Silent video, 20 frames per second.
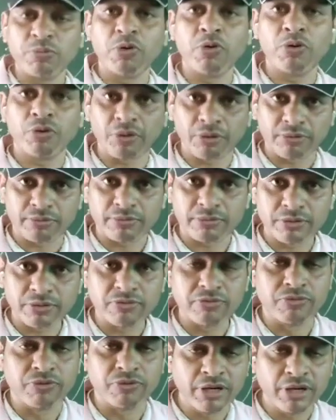
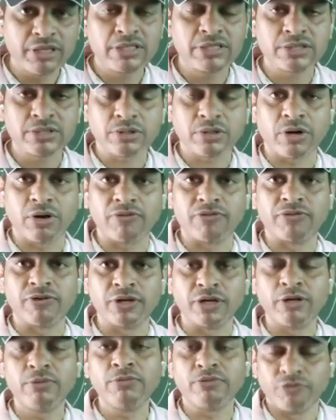more words or
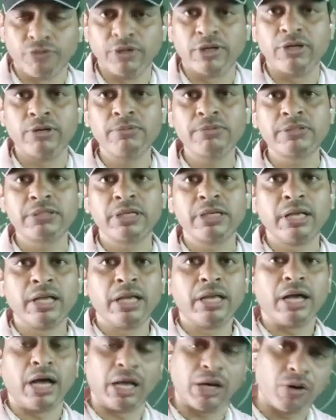verbs
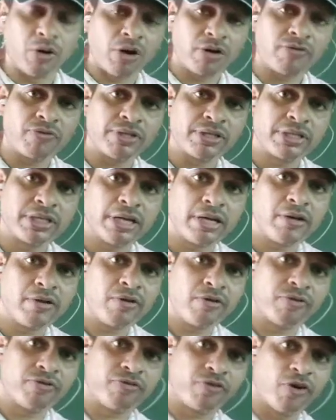along with
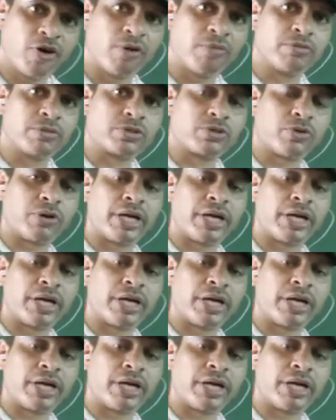their forms.